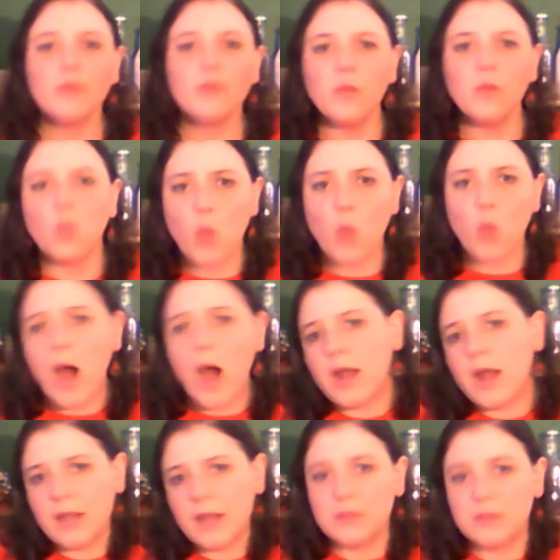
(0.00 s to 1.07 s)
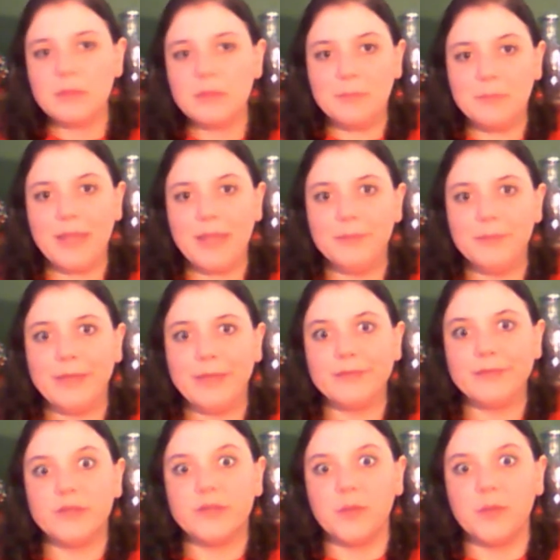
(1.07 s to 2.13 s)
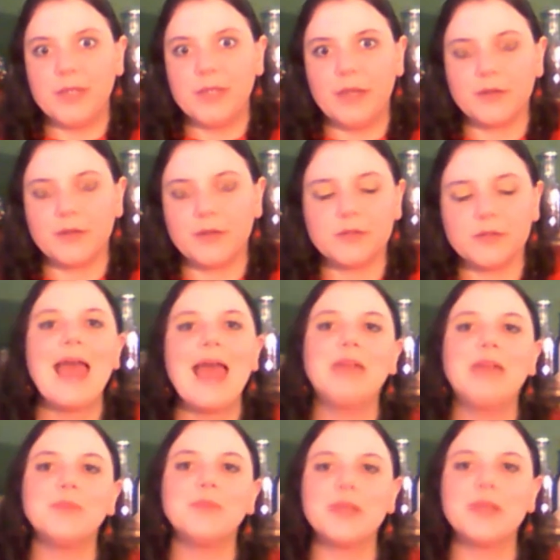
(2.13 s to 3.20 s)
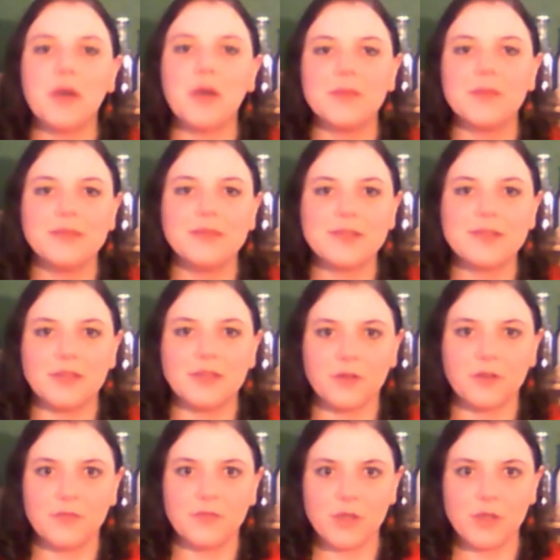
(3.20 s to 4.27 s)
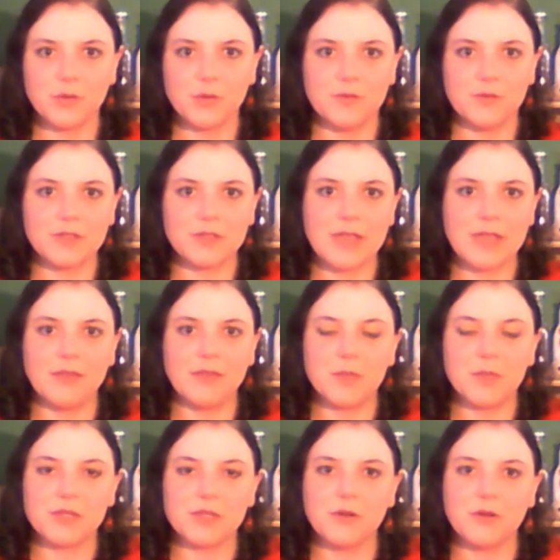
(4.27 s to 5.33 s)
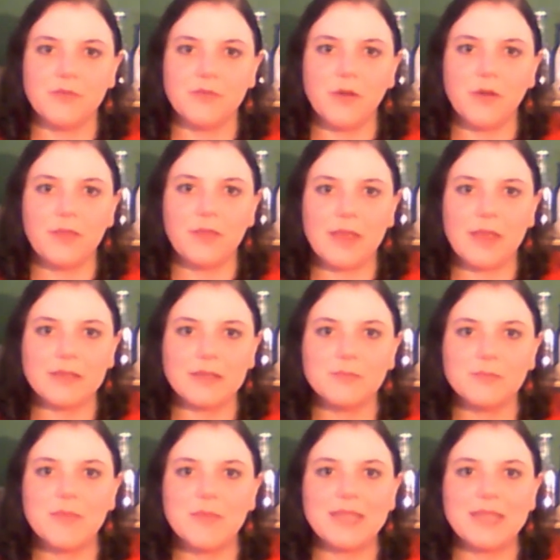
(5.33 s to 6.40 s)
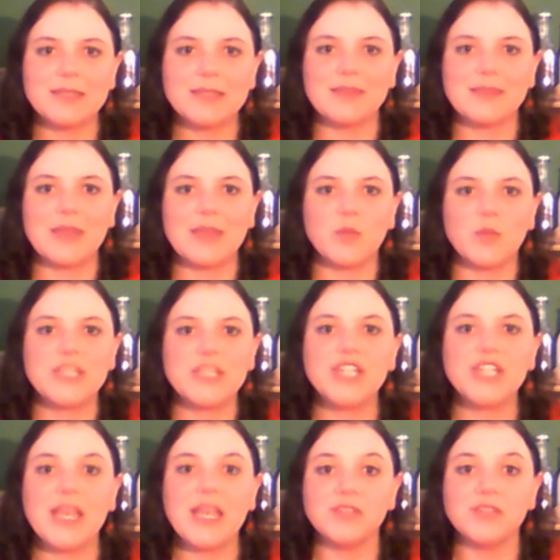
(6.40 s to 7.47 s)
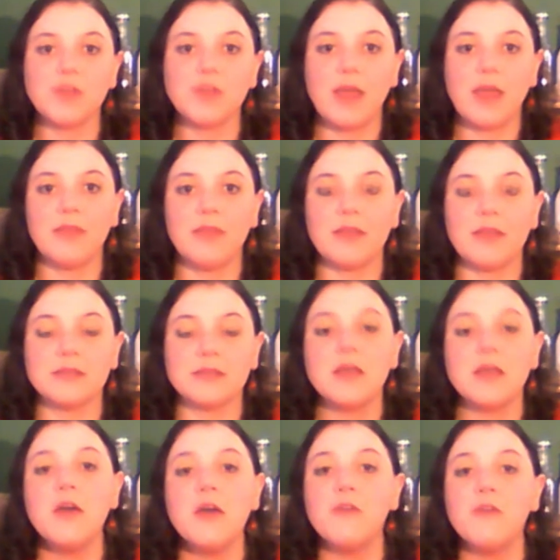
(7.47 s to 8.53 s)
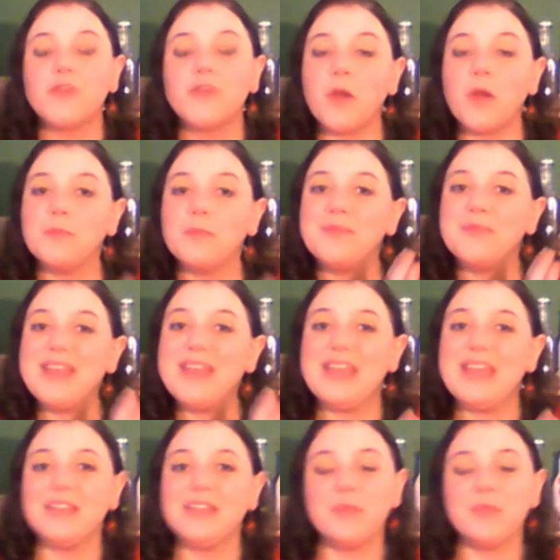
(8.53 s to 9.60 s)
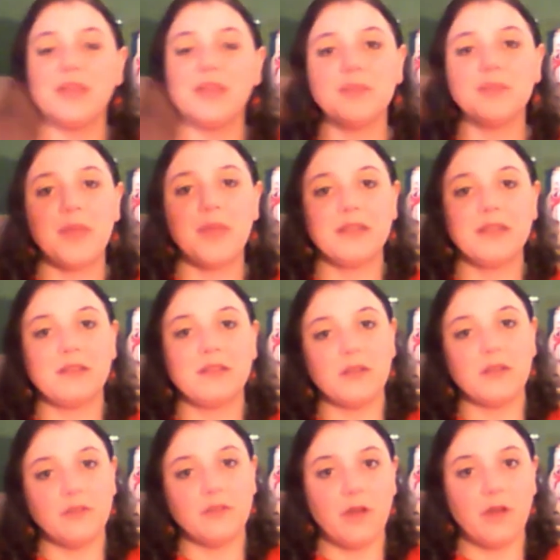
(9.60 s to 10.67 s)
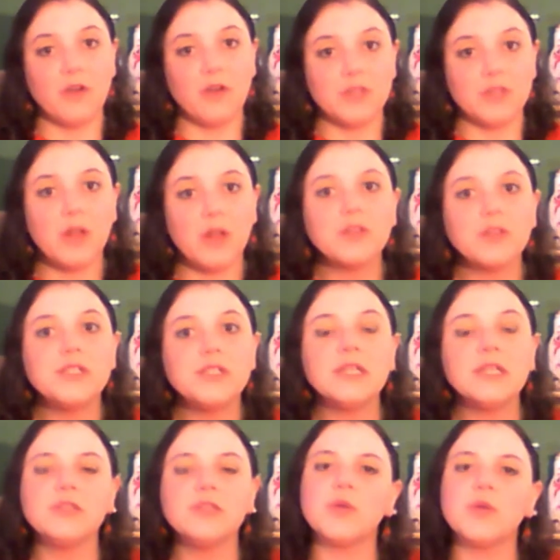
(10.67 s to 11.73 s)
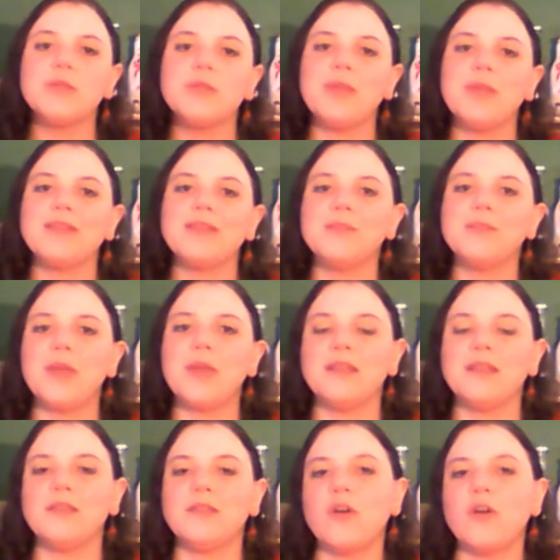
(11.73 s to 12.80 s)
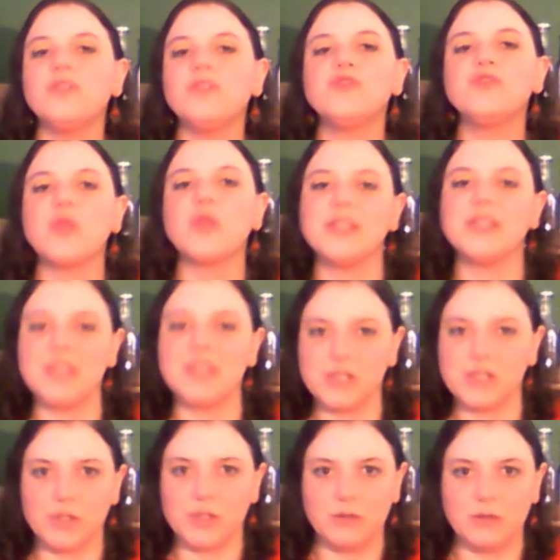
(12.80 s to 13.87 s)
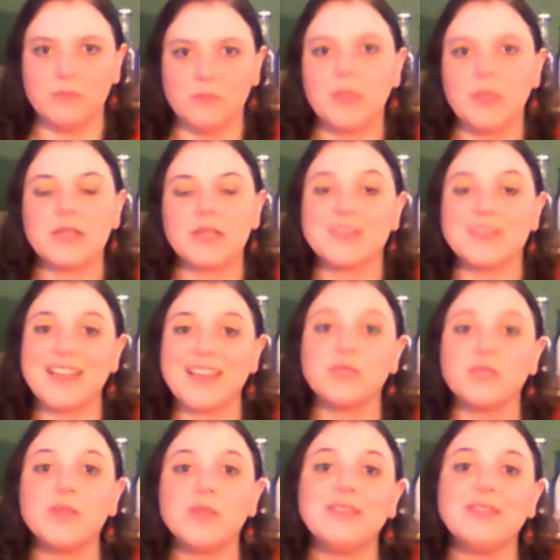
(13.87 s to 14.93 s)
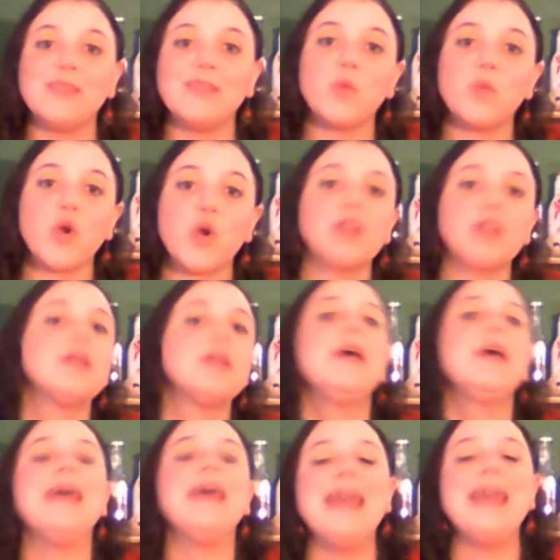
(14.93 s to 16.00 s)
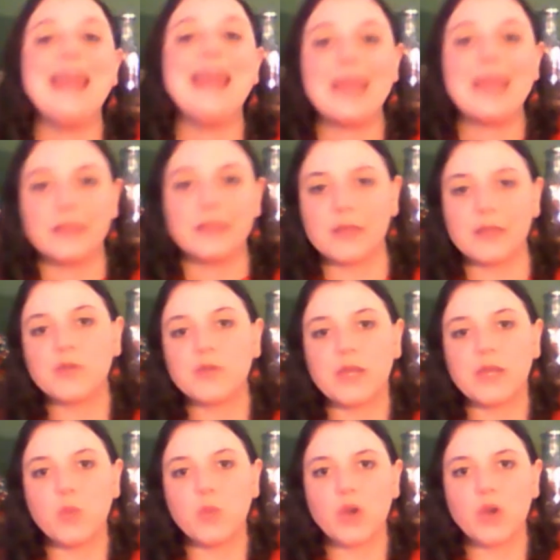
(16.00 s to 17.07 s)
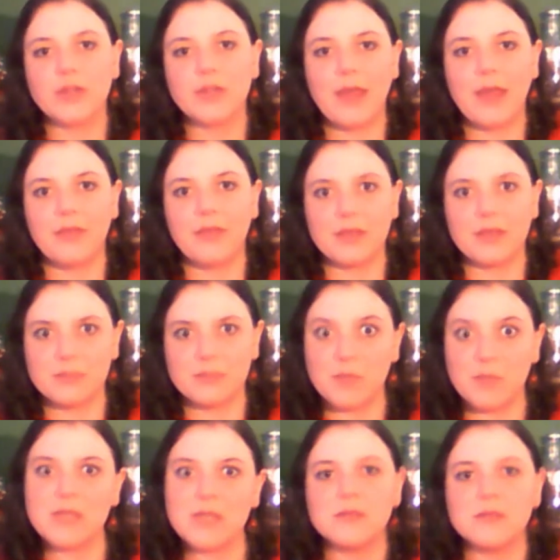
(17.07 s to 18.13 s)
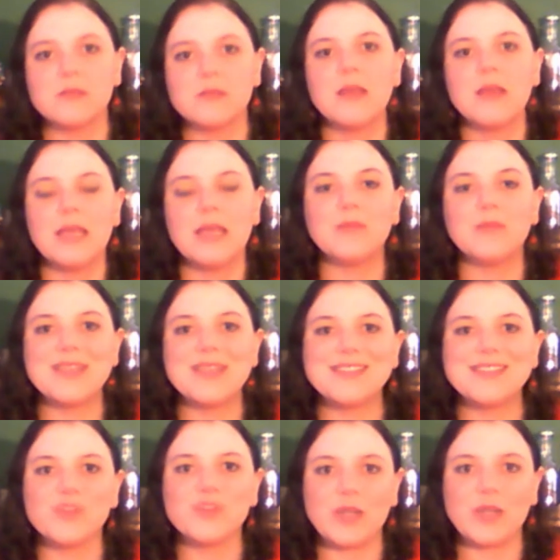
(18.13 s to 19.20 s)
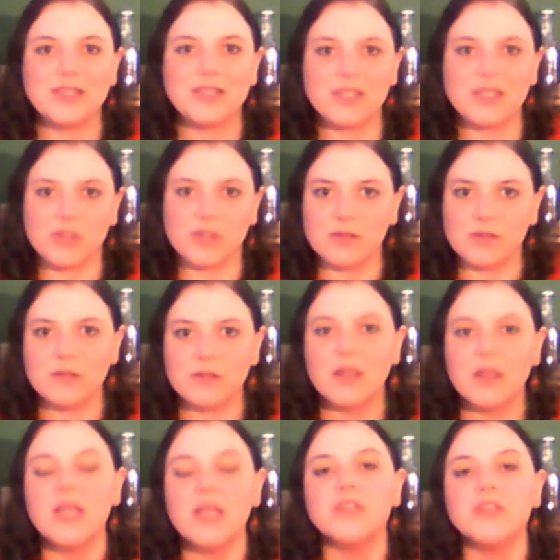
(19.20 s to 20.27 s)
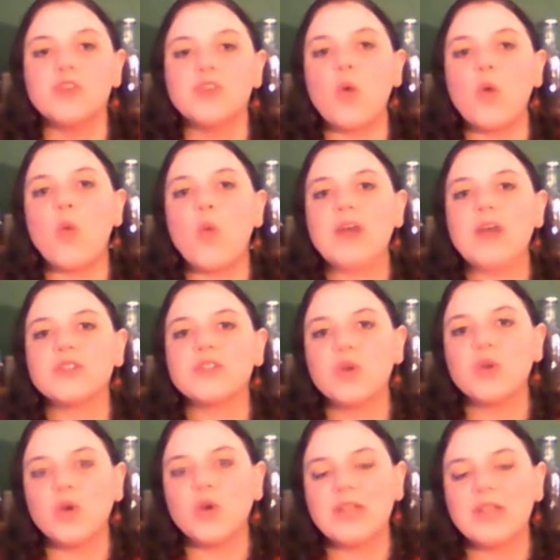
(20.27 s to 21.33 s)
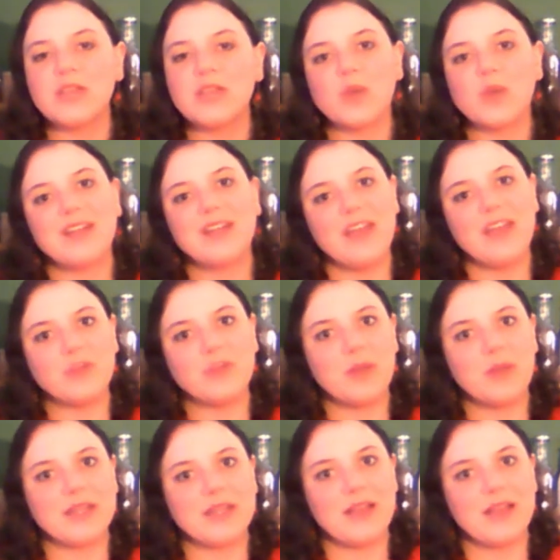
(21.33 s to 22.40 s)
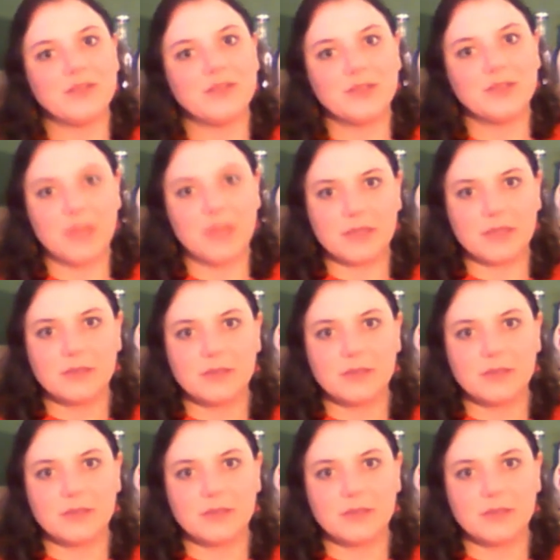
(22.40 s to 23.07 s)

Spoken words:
while men being the dominators. And becoming the center of the universe and the measure of all things meant that we changed ethics from it being dependent on ontology to it being dependent on tradition, because that's what the Greek word ethics means. It means tradition. So what's good is what everybody else does.